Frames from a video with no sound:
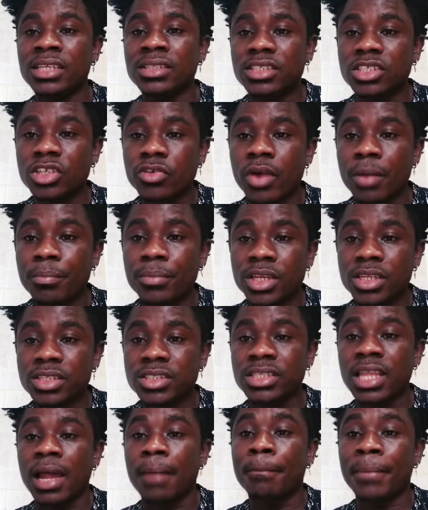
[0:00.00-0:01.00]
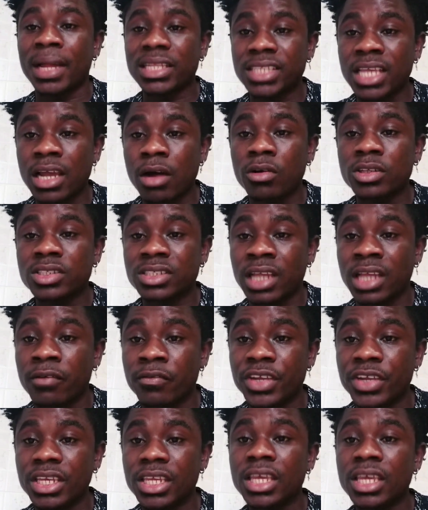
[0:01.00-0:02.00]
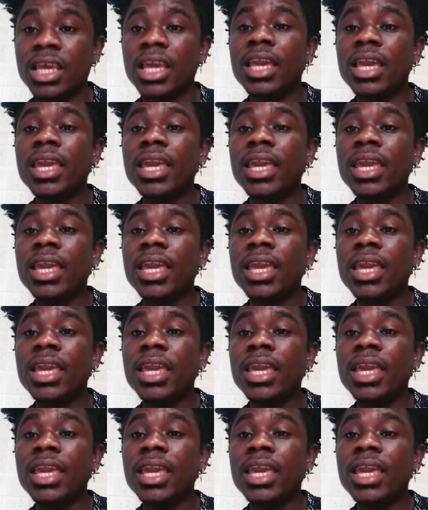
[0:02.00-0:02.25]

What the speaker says: interior minister Matteo Salvini,